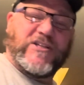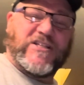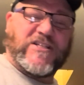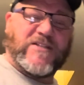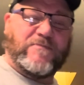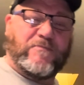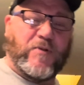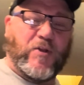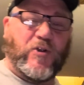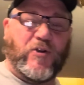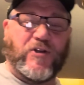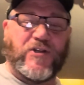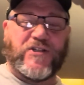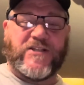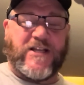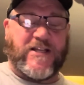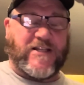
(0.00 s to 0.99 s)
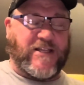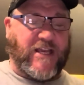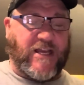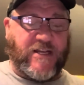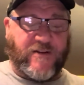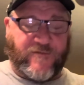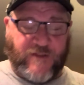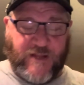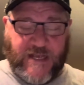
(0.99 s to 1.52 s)
splurged at the
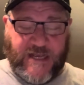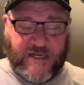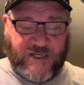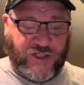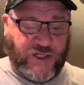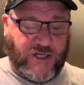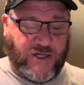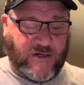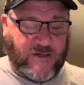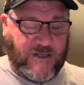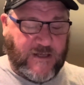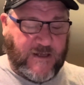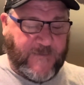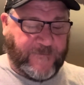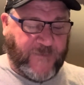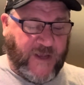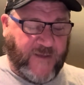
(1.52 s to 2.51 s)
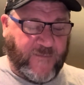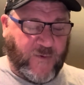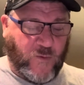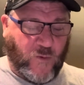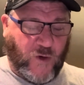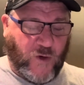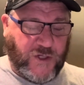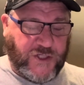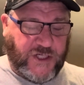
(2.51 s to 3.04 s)
end of last year. I've been
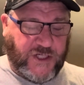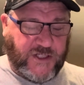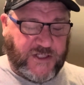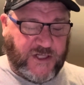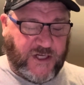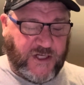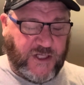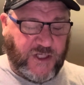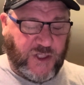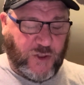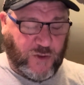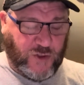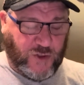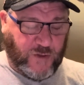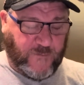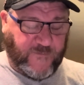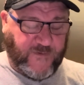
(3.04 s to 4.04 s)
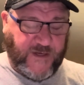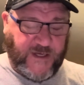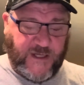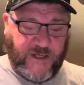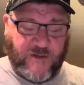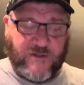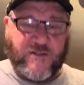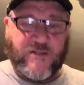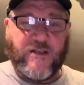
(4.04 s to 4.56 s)
watching a ton of YouTube
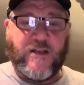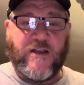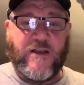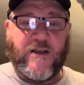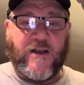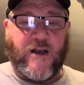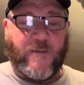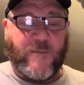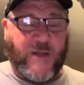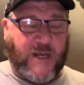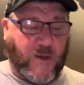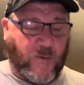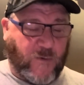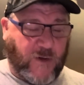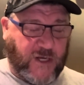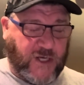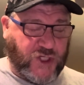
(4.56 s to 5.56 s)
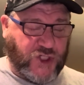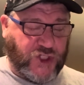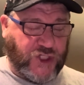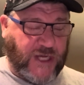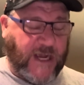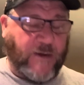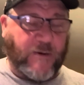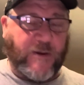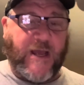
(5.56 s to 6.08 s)
videos, and I want to
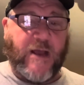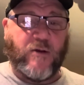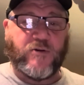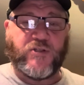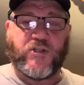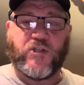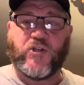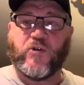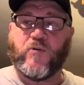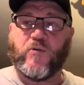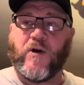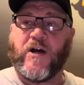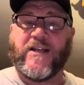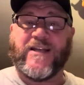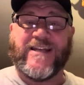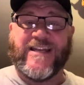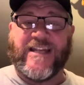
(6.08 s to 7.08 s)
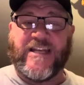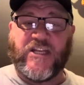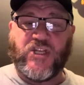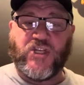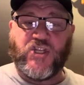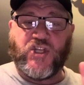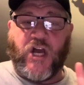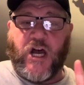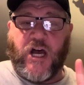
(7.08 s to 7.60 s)
shout out to
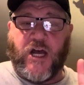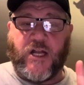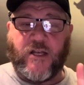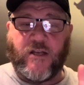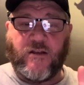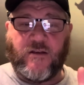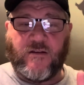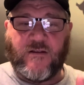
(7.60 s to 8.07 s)
Ninjon,